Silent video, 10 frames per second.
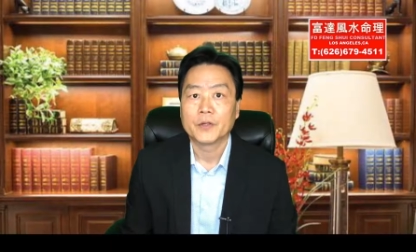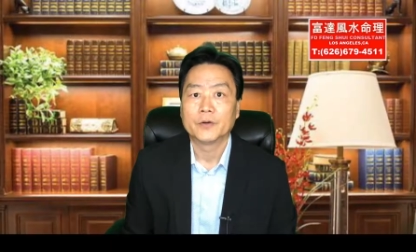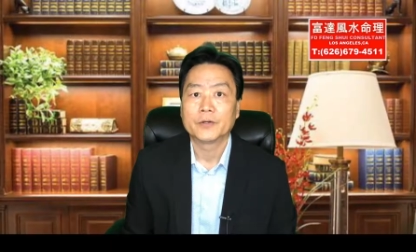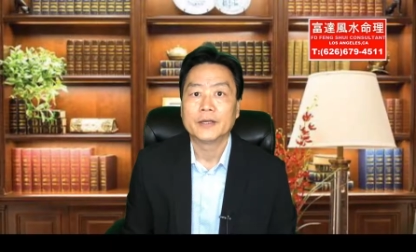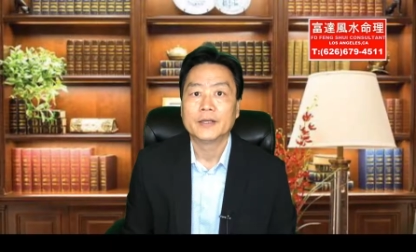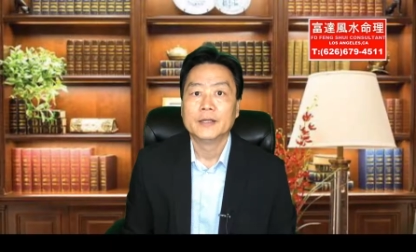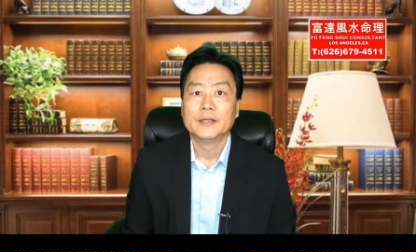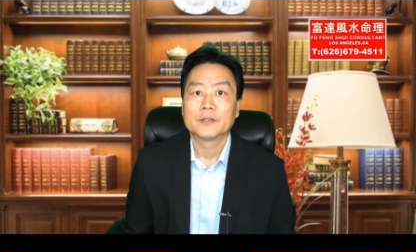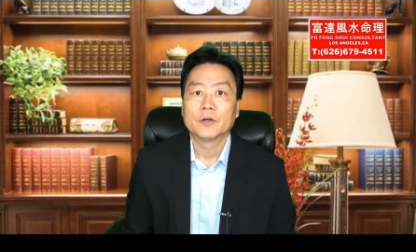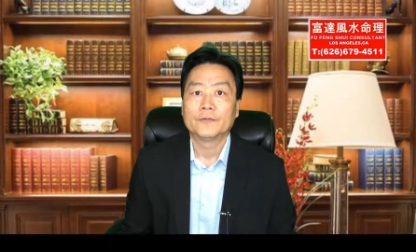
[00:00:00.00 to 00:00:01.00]
okay,
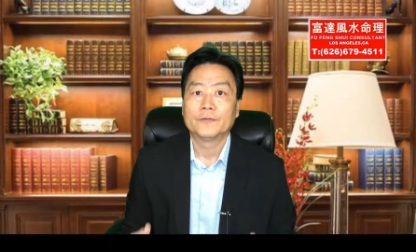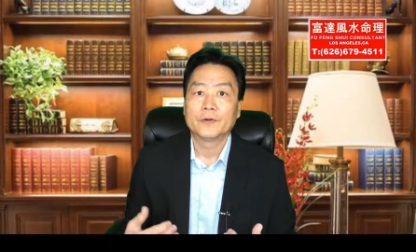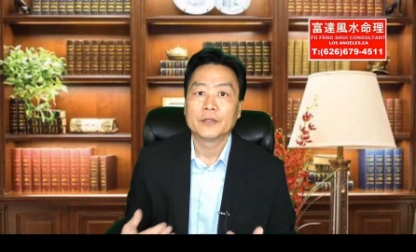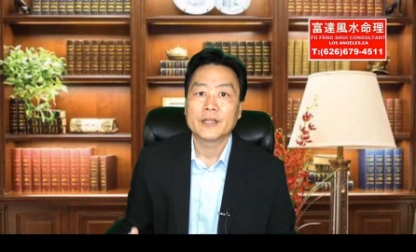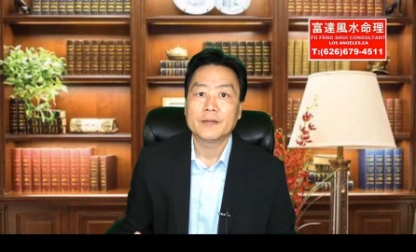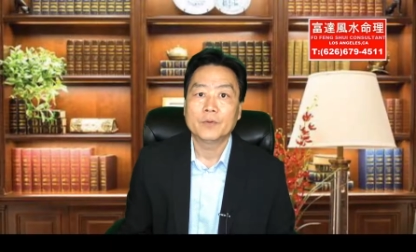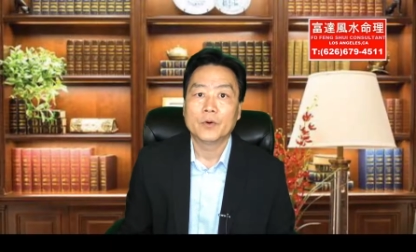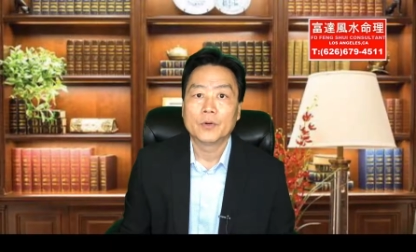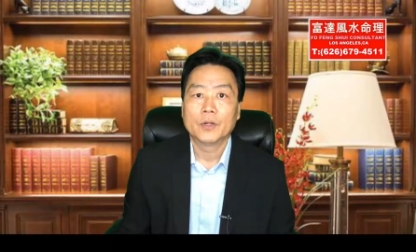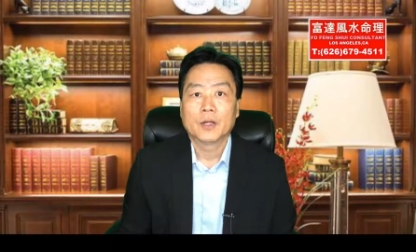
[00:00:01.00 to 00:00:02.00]
so for example,